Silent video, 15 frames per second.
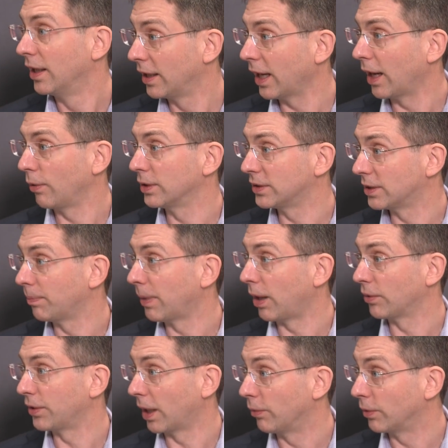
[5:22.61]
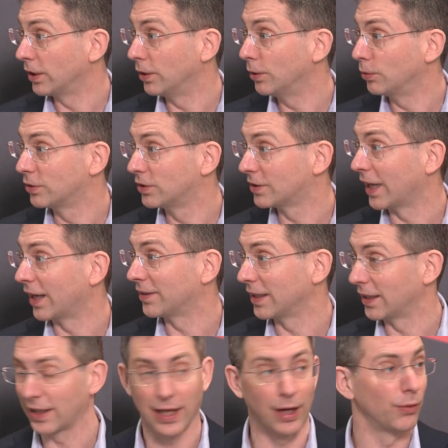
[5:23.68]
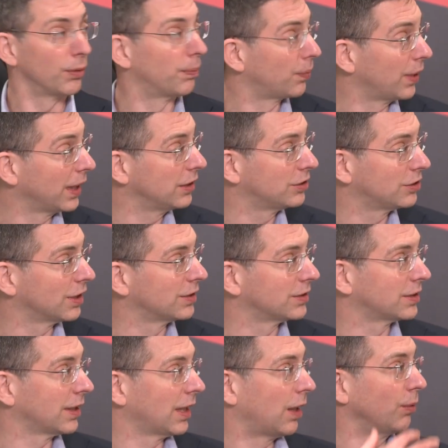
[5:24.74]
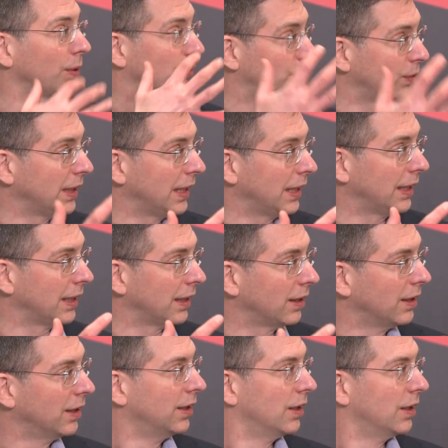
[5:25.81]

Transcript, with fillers: Now it's about how we use that in cloud operations and how we really